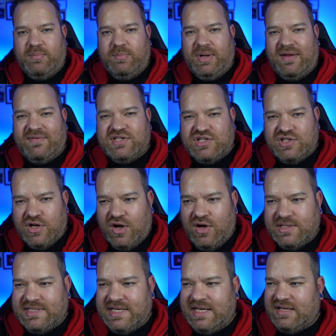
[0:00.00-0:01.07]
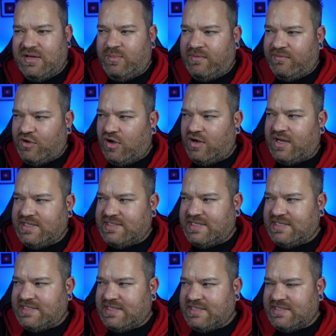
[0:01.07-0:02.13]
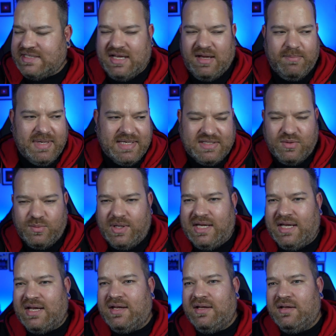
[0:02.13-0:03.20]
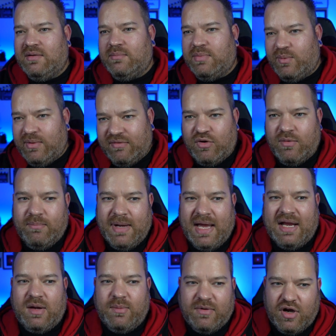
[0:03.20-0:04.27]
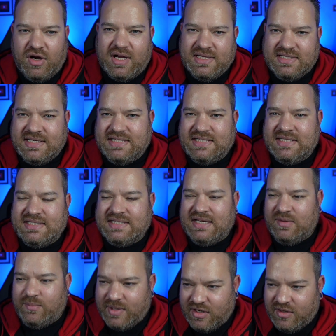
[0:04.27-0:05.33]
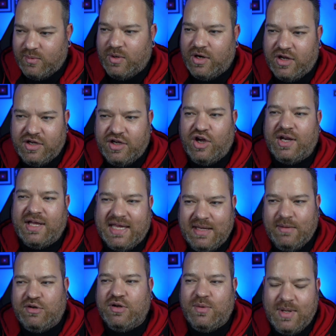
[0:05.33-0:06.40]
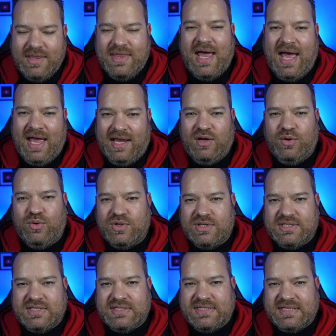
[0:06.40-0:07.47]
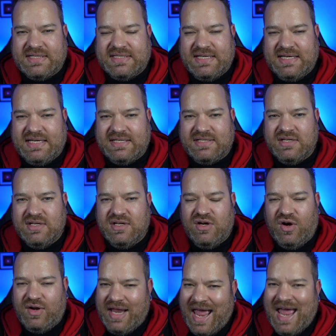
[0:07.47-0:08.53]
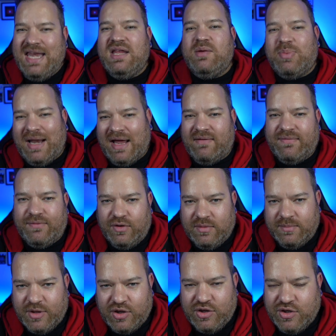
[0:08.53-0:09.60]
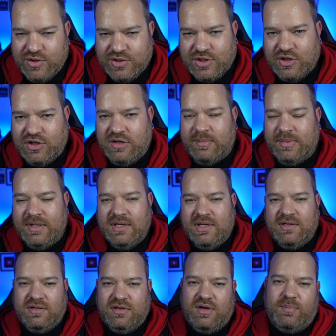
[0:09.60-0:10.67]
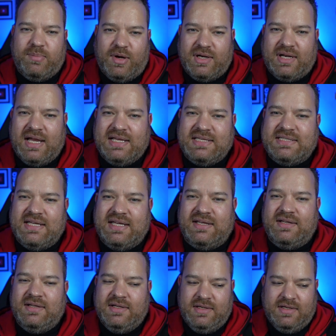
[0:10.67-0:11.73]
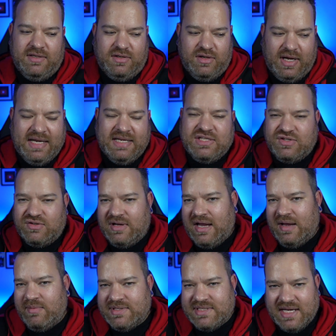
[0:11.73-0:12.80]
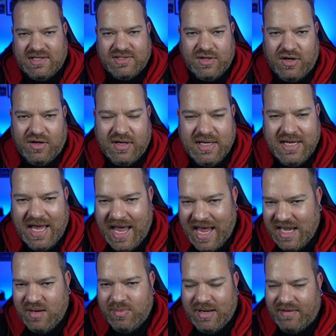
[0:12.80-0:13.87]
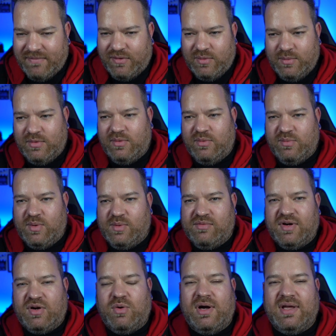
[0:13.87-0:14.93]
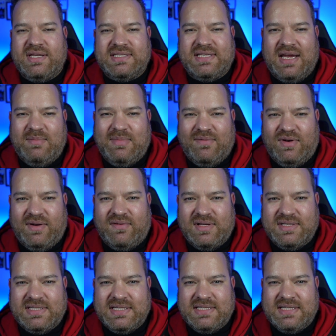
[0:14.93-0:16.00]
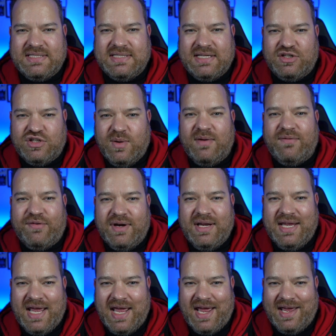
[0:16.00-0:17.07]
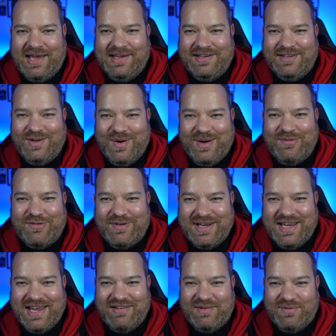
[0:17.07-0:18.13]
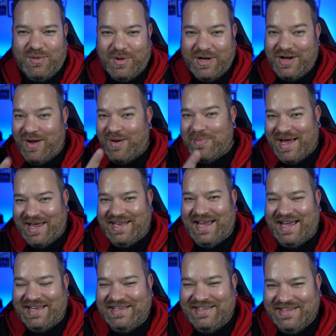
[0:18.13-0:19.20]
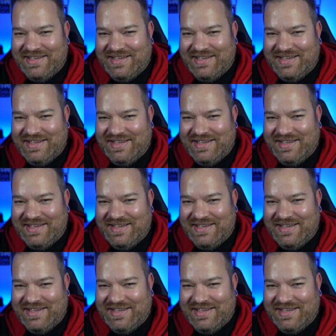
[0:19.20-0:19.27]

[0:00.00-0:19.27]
But I've started and we've got consistency. I missed a week, but we've come back and we've got consistency. And you've got to keep doing that in order to succeed on any platform, not YouTube, not podcasting, not Instagram and TikTok. Any platform will require the same level of consistency. Do it for a year. And if you want to know about that,